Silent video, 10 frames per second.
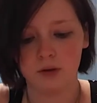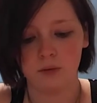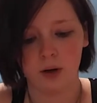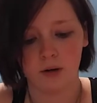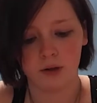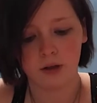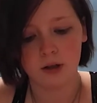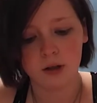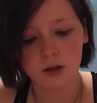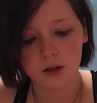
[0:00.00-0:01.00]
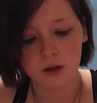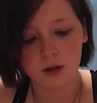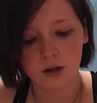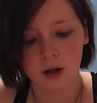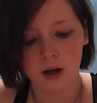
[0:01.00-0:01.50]
Whatever.
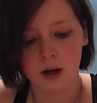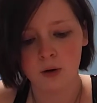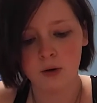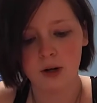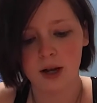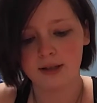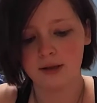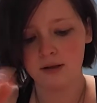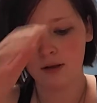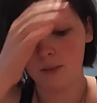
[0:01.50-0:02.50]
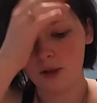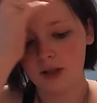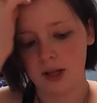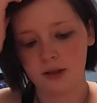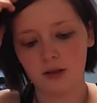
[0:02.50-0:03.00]
Number
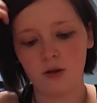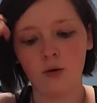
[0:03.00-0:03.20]
6,